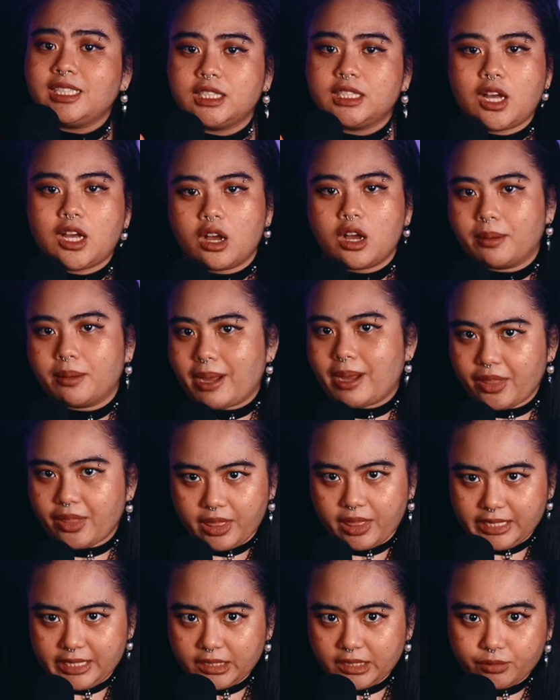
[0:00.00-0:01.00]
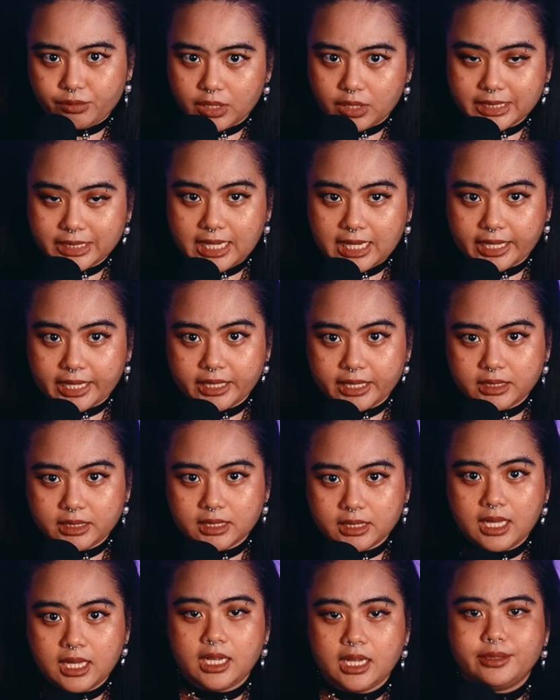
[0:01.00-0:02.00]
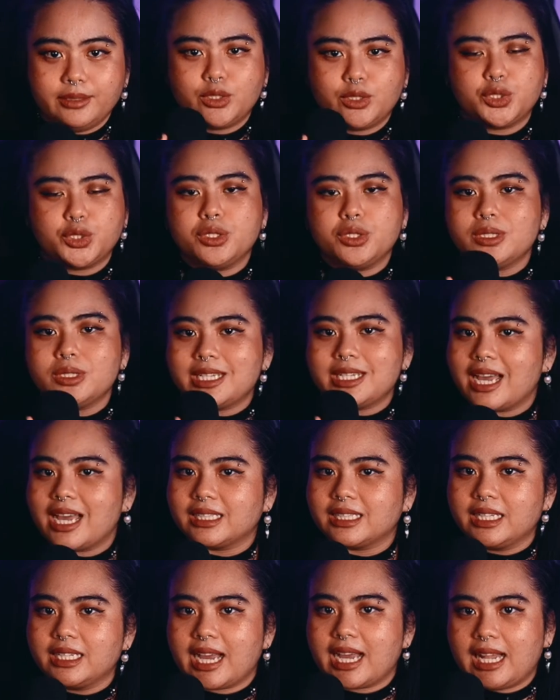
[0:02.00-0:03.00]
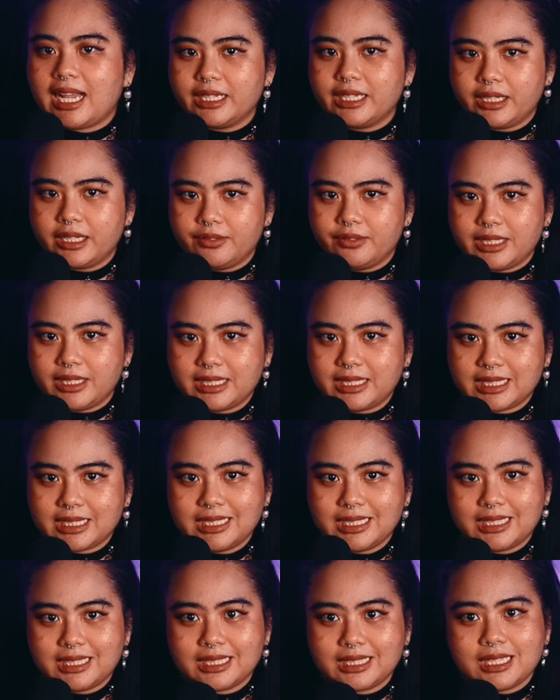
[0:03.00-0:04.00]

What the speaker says: talk about this for a second. The true technicality of this is,